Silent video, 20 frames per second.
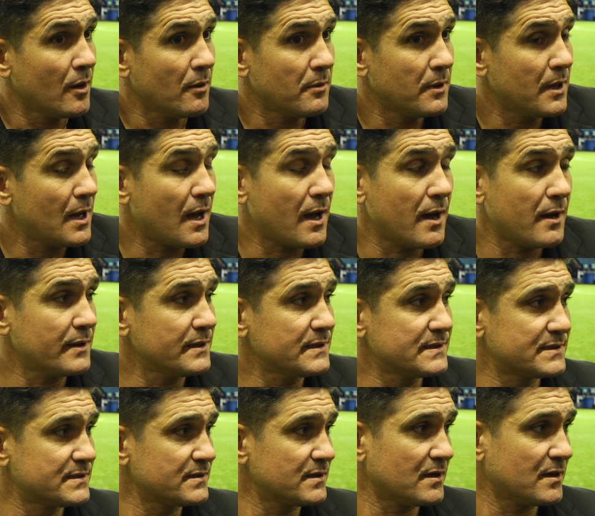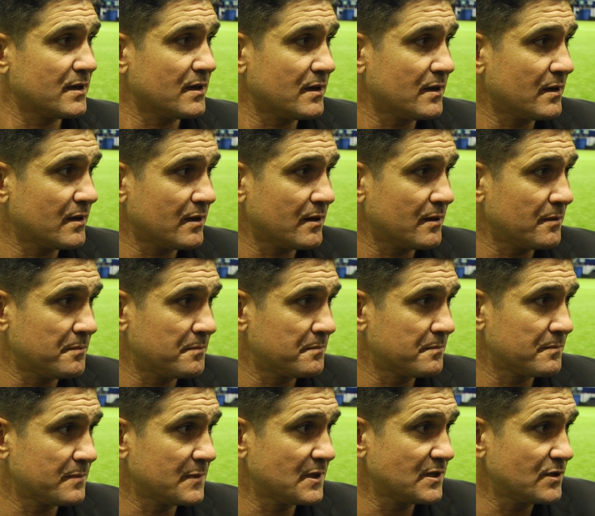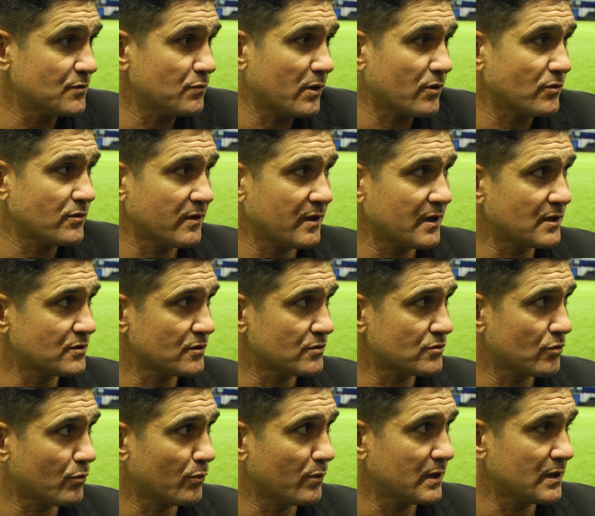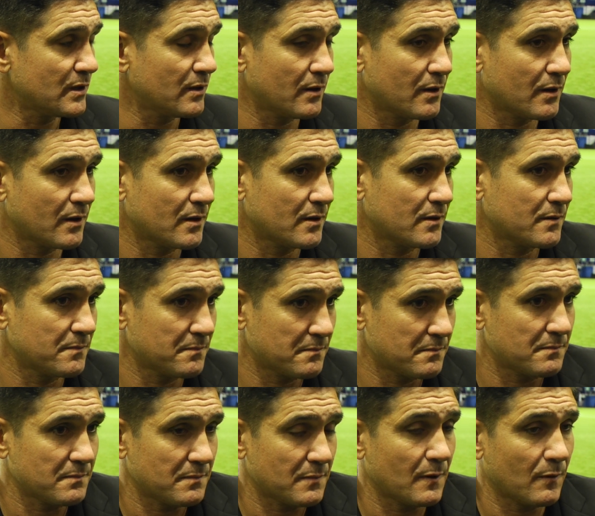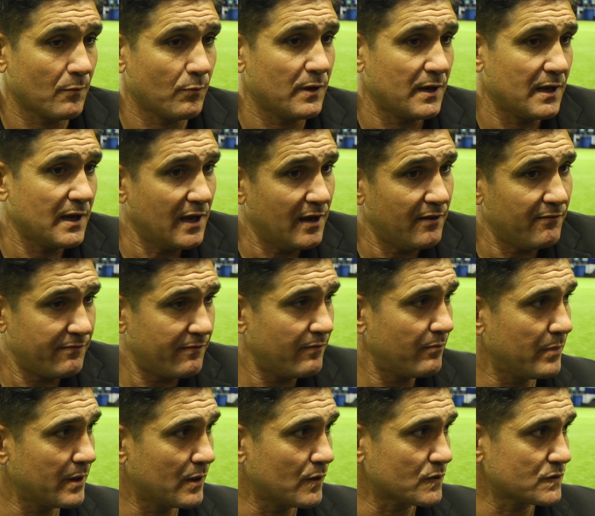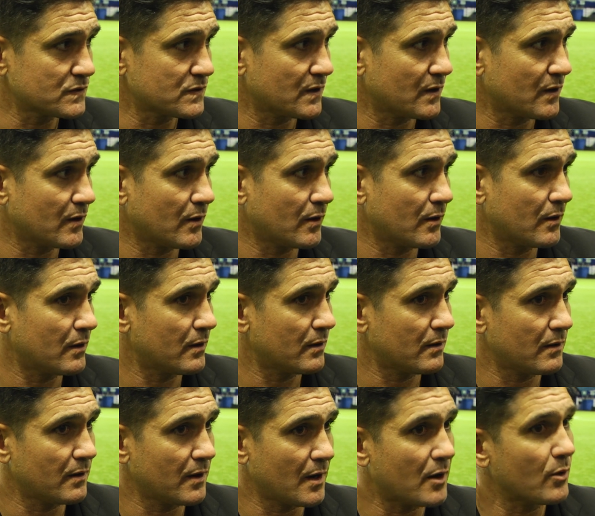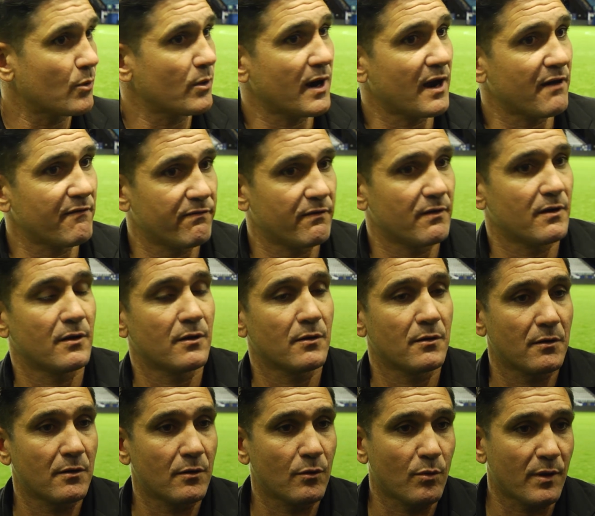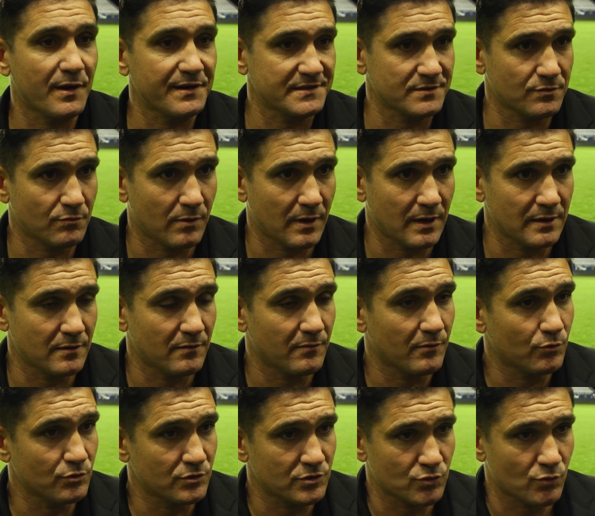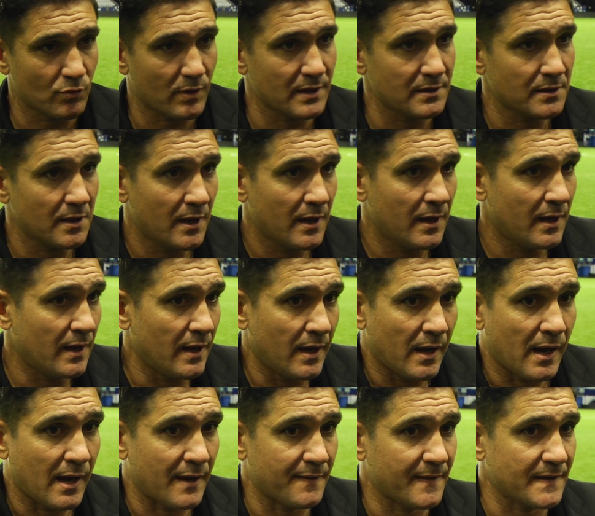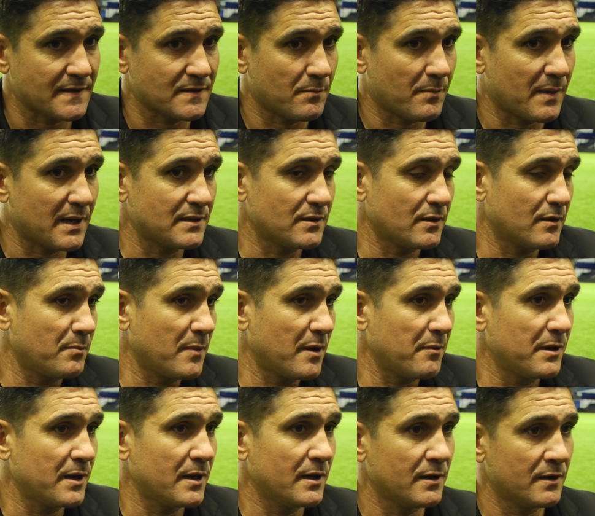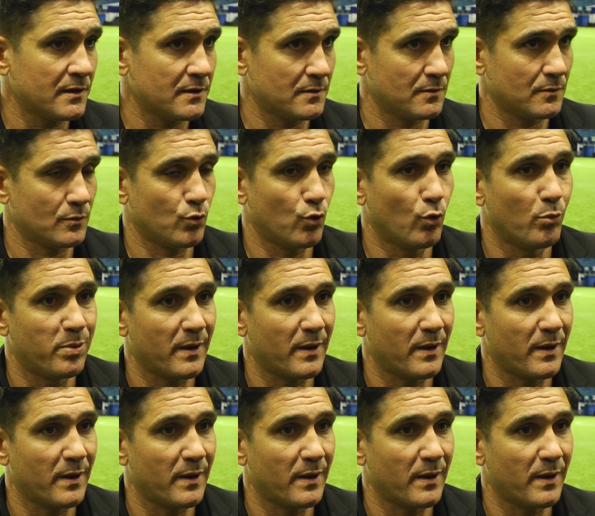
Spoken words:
Yeah, it's this is one of the things also we need. We need give, because now we have one squad, a good squad, and doesn't matter maybe who